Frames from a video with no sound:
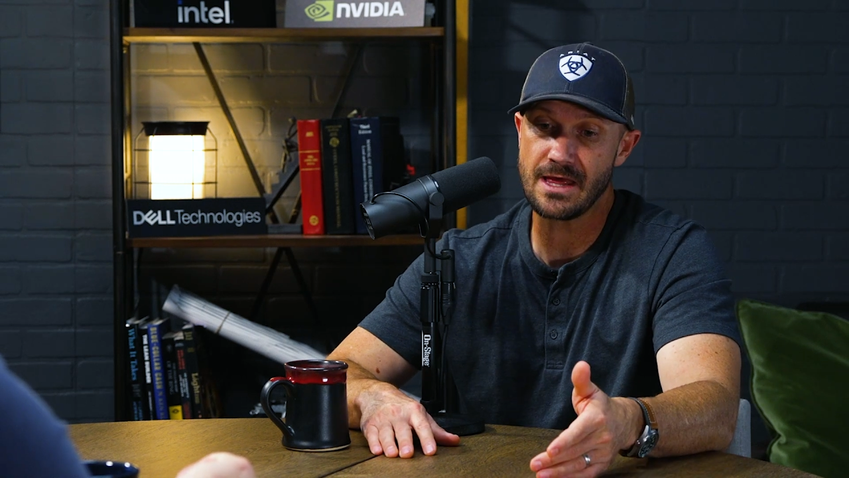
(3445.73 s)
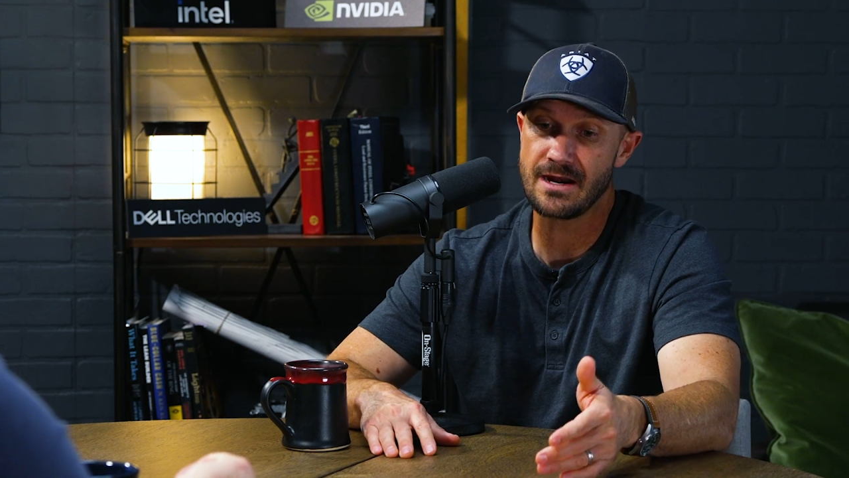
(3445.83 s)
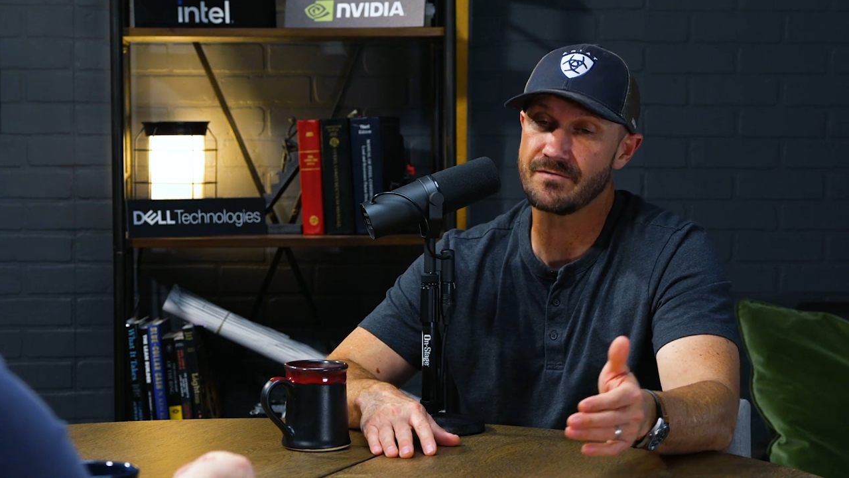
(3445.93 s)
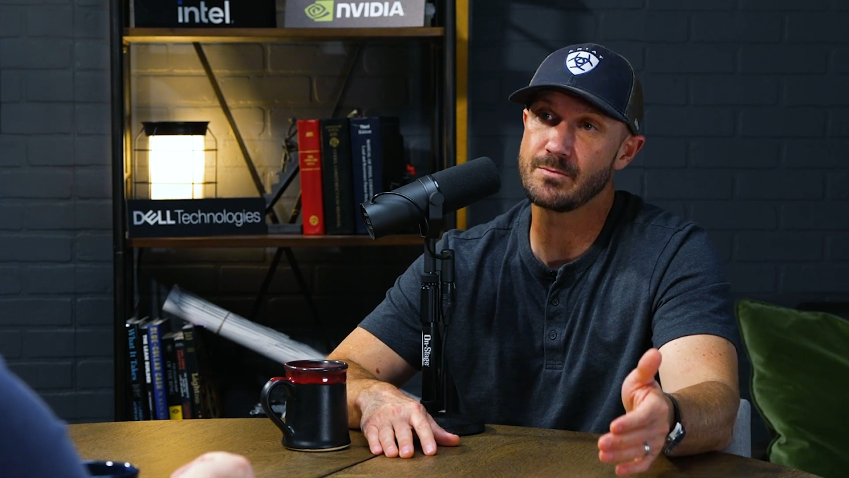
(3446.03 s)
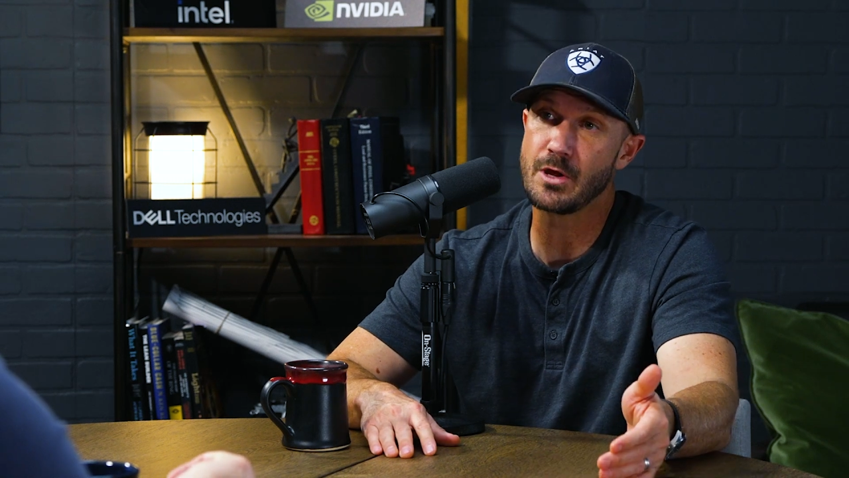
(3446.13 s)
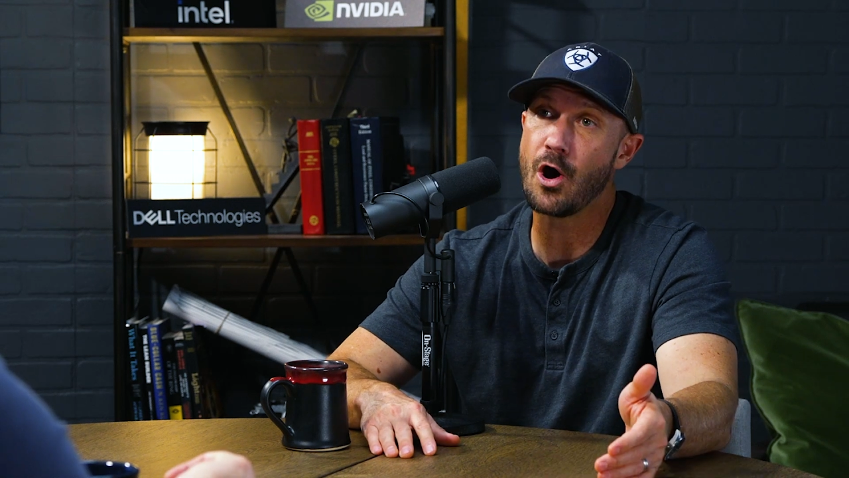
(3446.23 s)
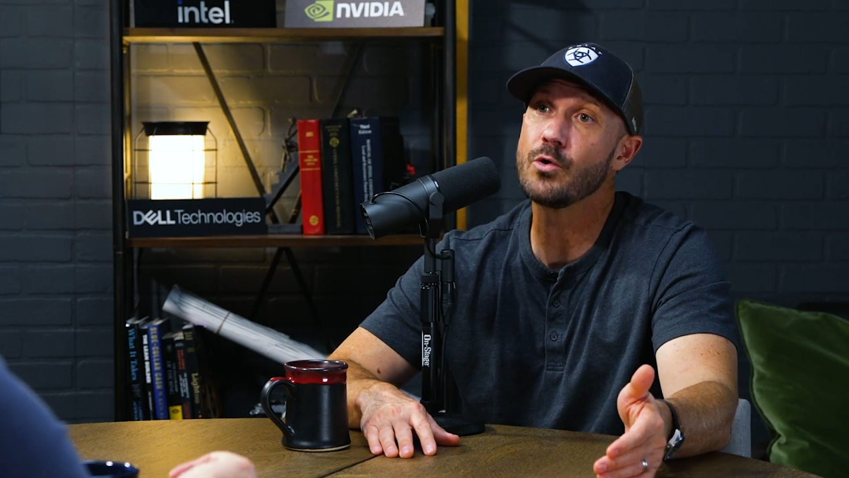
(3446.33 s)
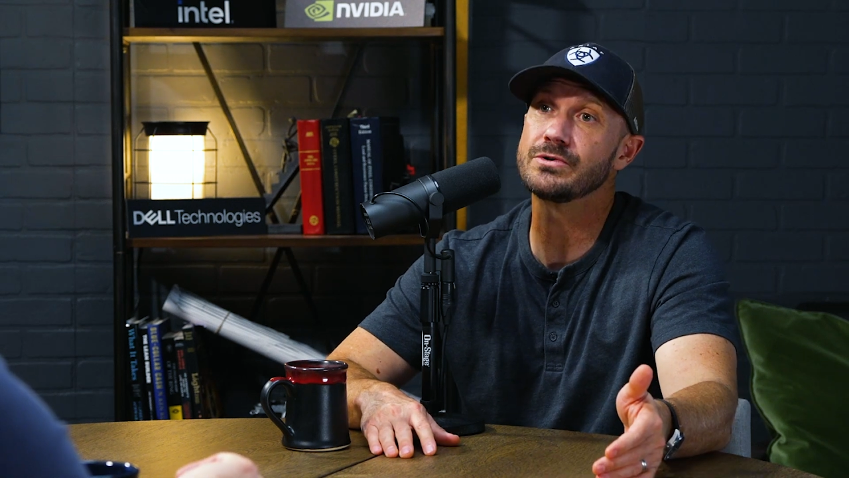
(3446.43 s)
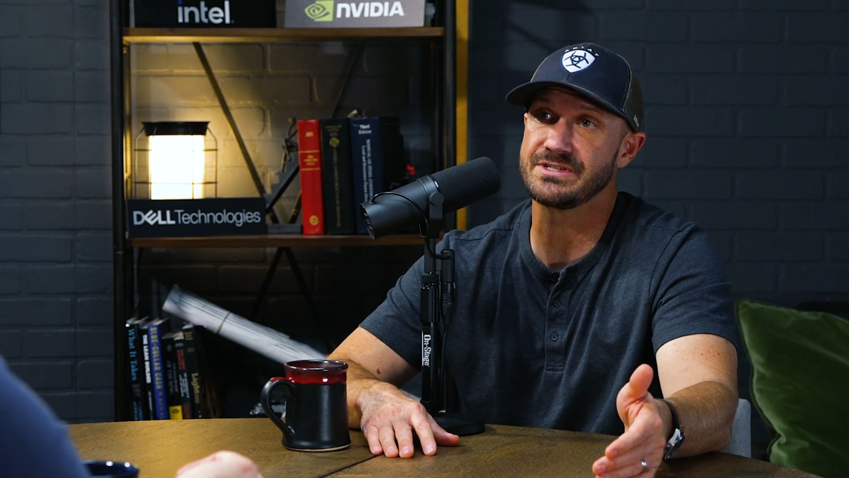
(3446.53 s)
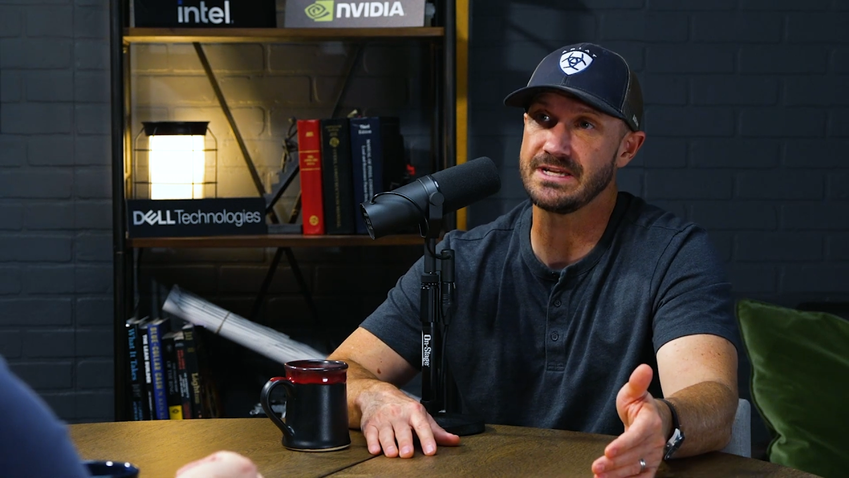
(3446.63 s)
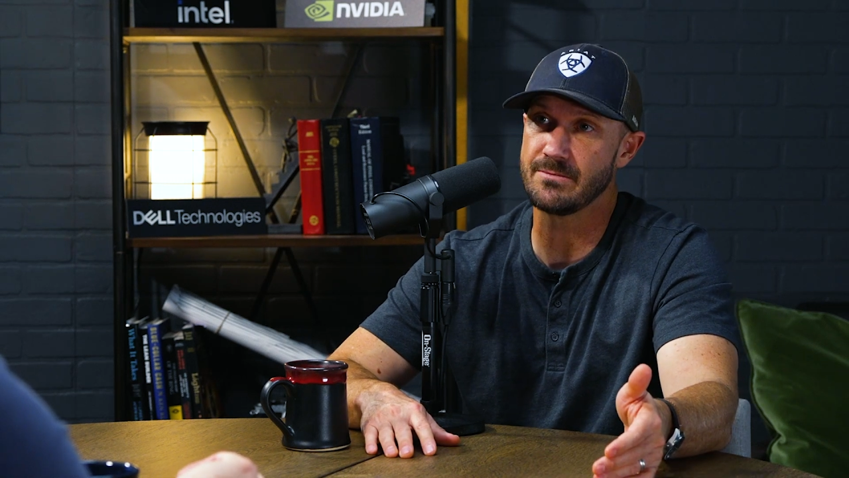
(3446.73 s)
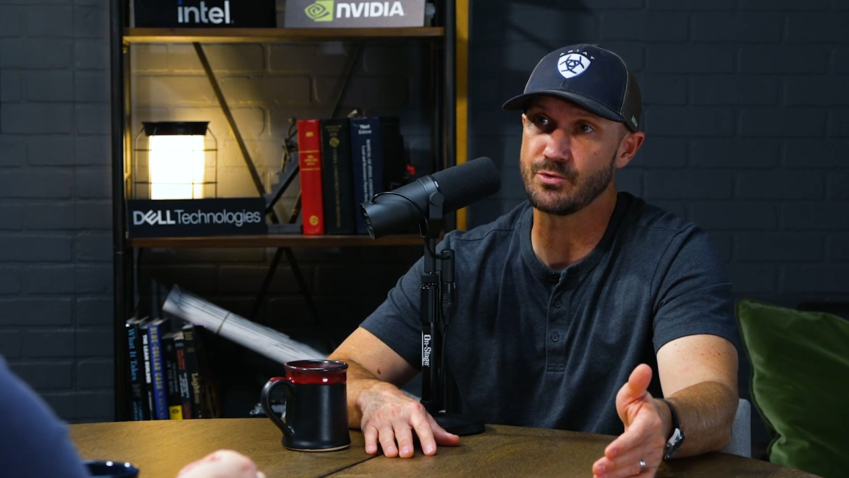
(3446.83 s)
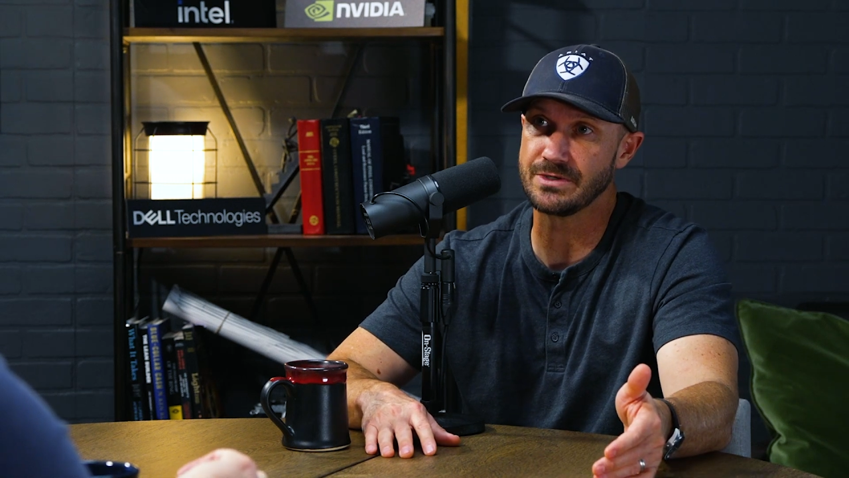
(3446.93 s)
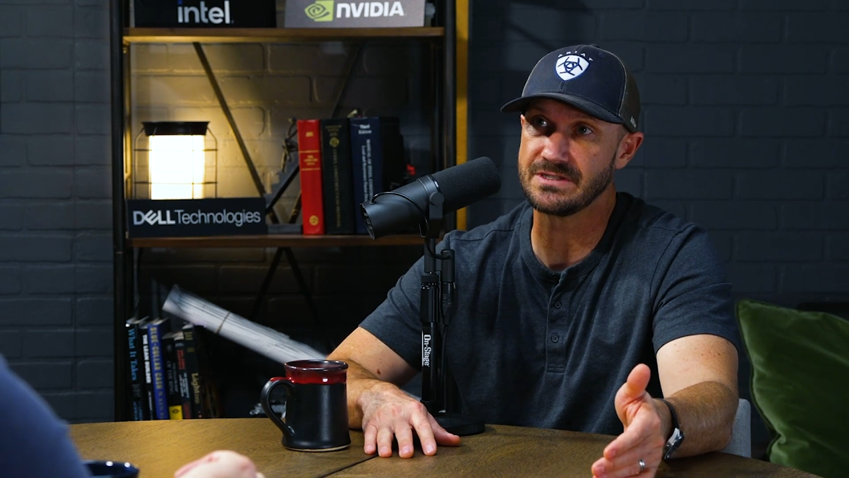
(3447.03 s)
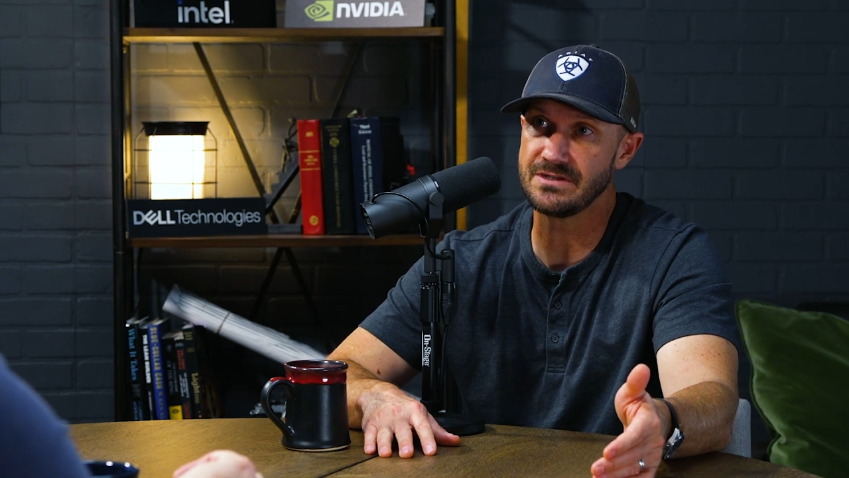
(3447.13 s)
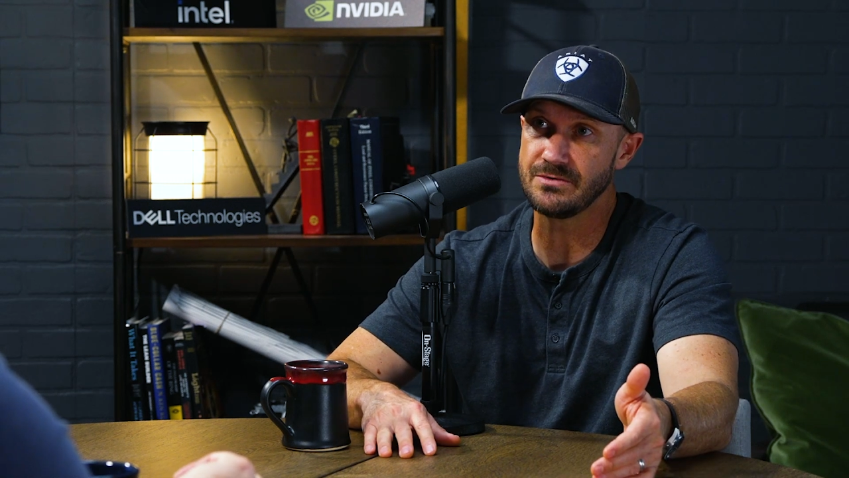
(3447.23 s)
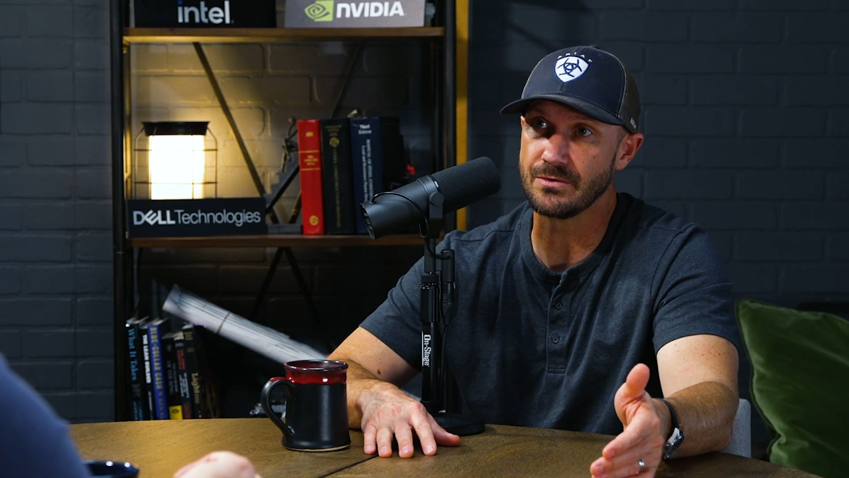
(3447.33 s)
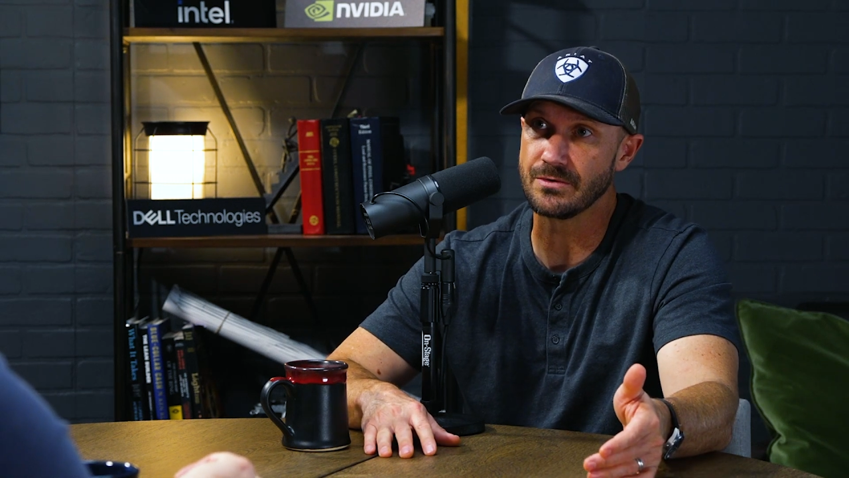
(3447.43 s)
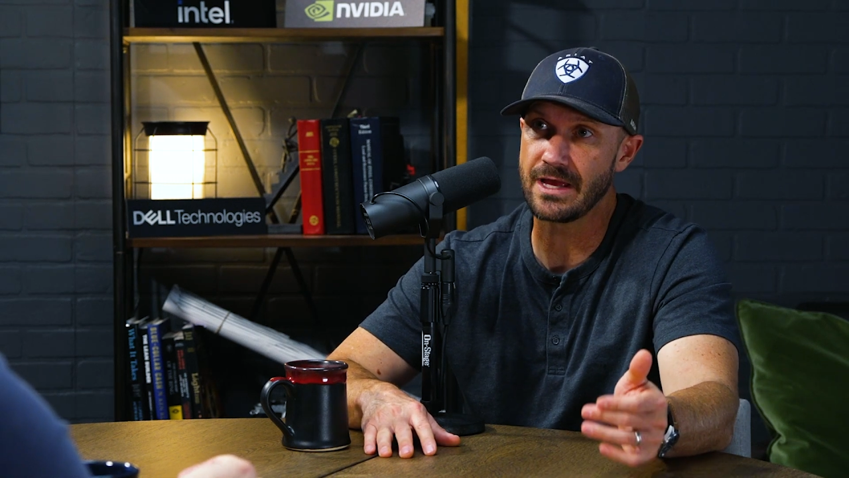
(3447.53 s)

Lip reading: that out from the owner's standpoint too.